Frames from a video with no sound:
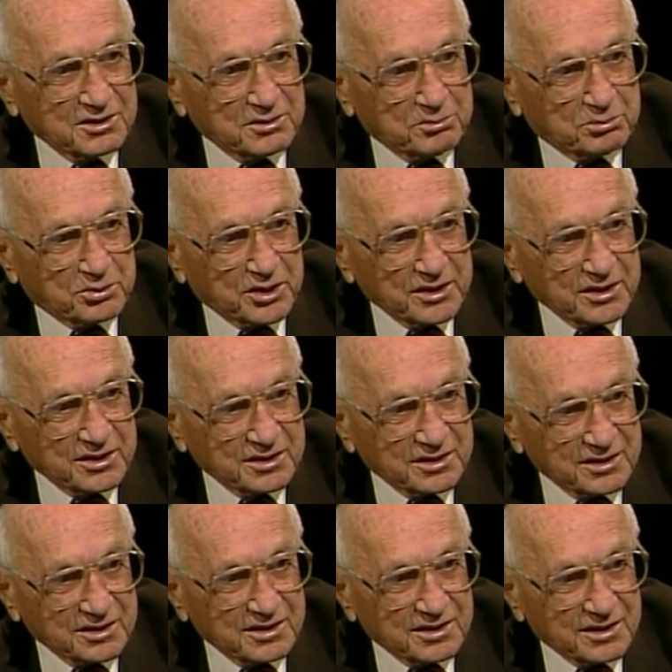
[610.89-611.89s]

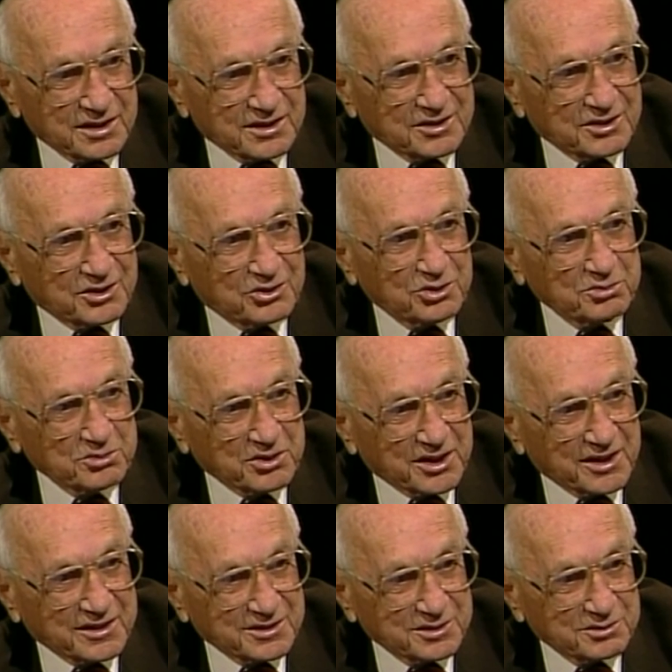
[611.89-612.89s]
Britain, the
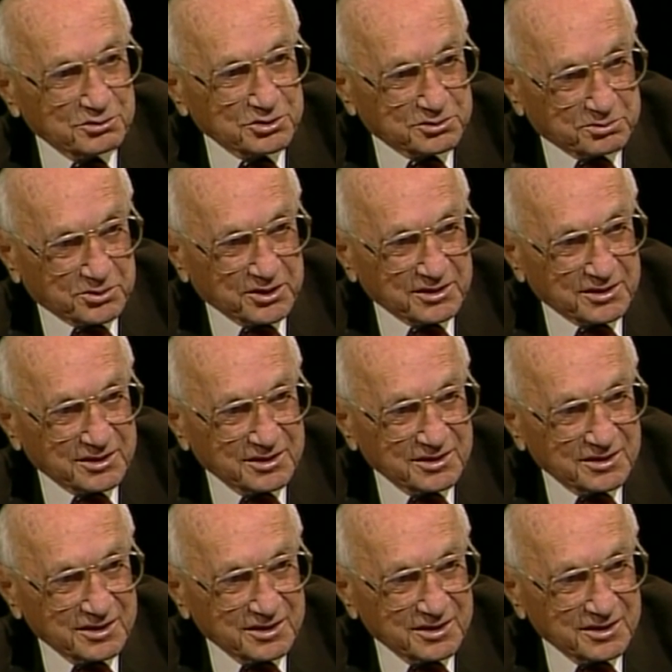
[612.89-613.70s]
homeland was Britain,